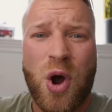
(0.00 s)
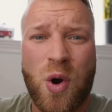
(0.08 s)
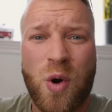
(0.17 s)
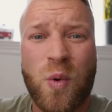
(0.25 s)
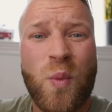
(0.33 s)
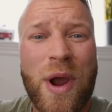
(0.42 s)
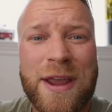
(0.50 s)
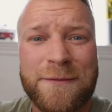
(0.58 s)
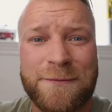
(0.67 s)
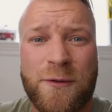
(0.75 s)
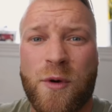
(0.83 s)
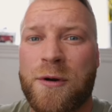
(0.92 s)
or wait
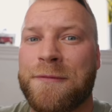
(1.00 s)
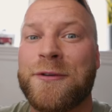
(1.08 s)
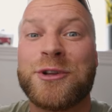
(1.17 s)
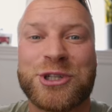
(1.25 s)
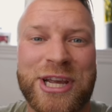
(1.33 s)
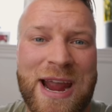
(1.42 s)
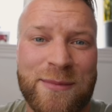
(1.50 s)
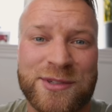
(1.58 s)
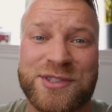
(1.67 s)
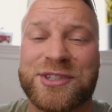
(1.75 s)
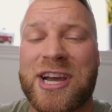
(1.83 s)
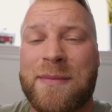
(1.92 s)
for future
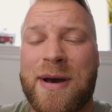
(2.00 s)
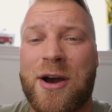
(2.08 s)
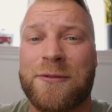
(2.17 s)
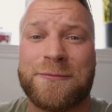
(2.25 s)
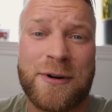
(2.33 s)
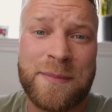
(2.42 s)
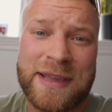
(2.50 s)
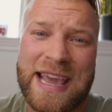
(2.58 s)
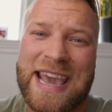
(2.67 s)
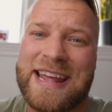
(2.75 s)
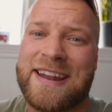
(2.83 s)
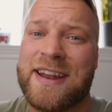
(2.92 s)
cameras to come out from
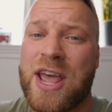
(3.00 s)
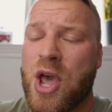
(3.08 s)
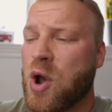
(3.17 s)
Canon